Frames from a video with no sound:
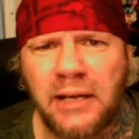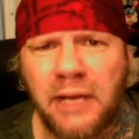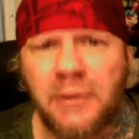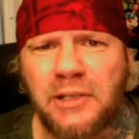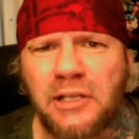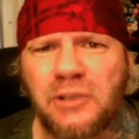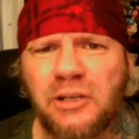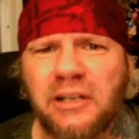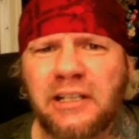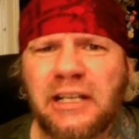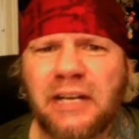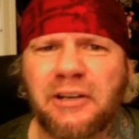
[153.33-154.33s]
Anyways, I was
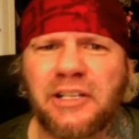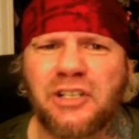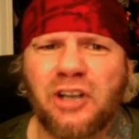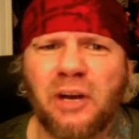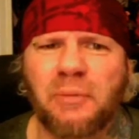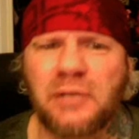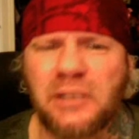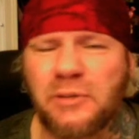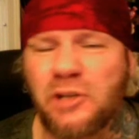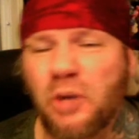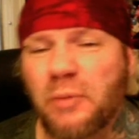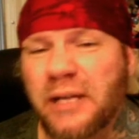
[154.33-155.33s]
talking to Larry Sharp because I
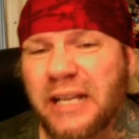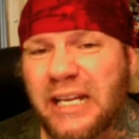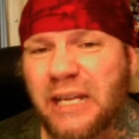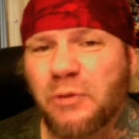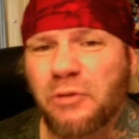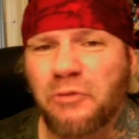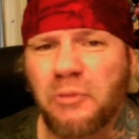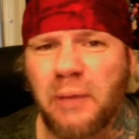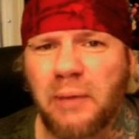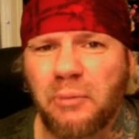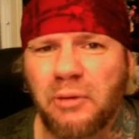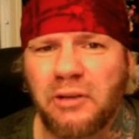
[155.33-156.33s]
was hoping he would
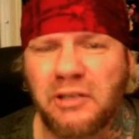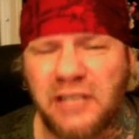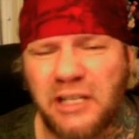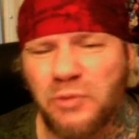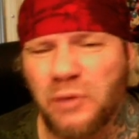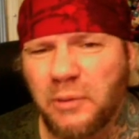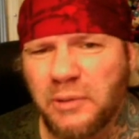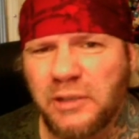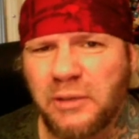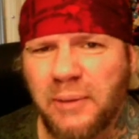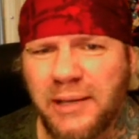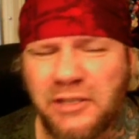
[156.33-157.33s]
remember because that's where I went
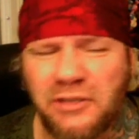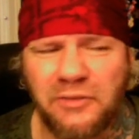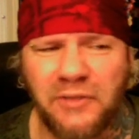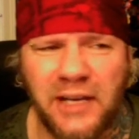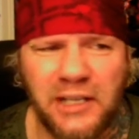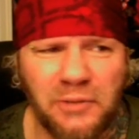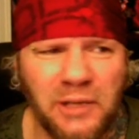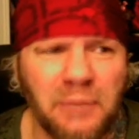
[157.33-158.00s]
to the Monster Factory.